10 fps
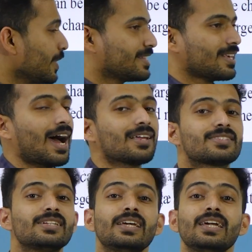be
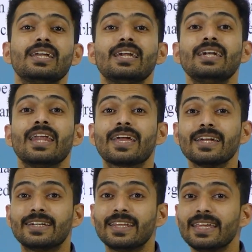charged
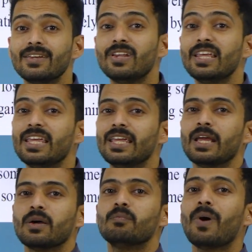
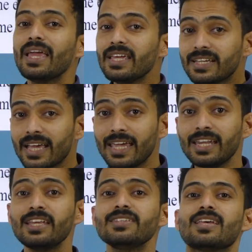negatively by
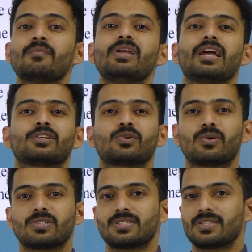gaining some
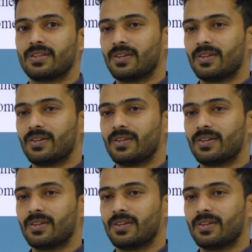electrons.